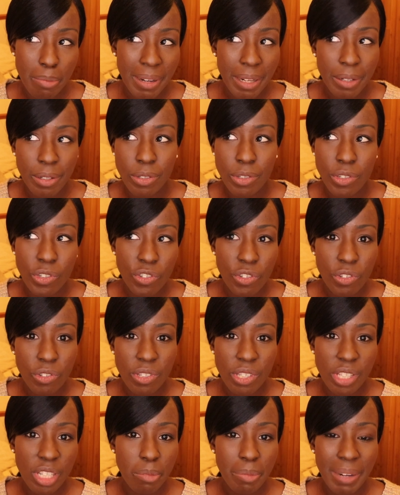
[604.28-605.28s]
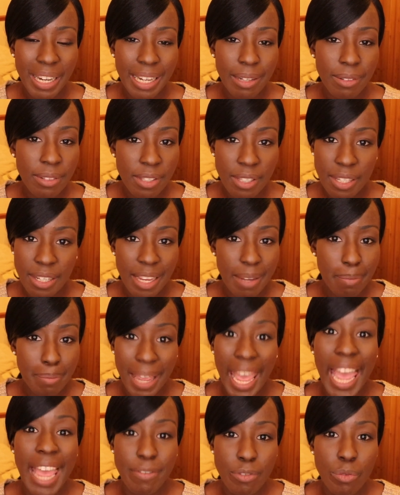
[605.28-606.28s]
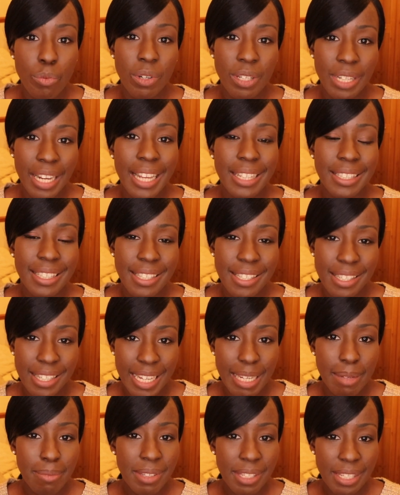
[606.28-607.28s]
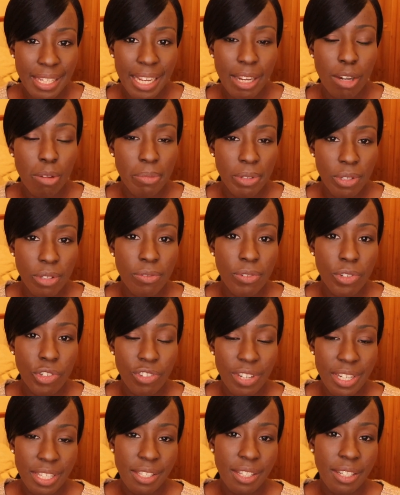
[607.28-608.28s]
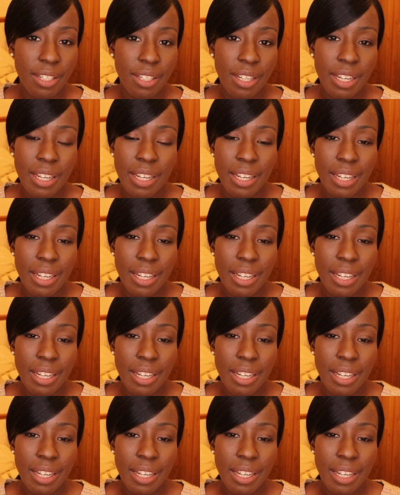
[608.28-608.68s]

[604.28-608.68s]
about £100 or so, but everyone had the same style beautiful dress on,